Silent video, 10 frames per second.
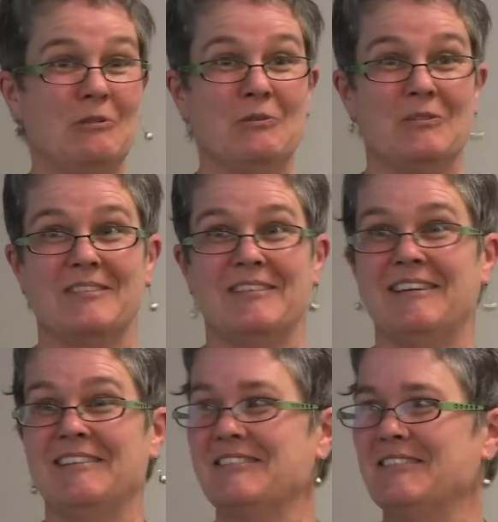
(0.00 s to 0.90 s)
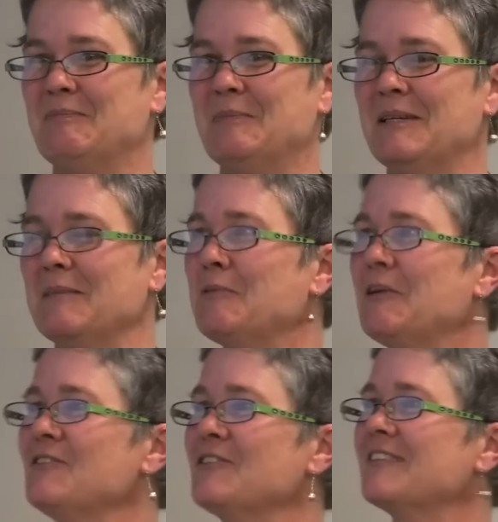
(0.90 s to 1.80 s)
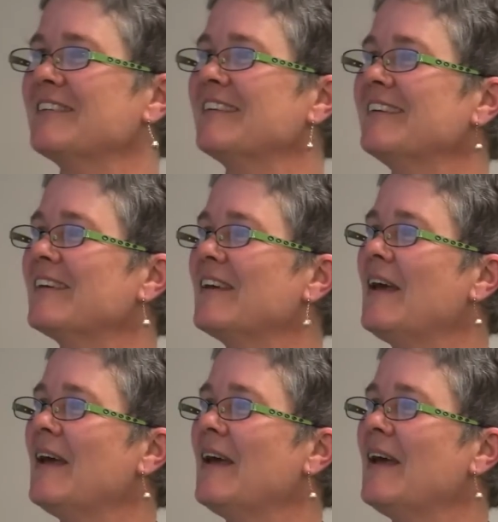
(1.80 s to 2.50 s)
It was us being precious, I think.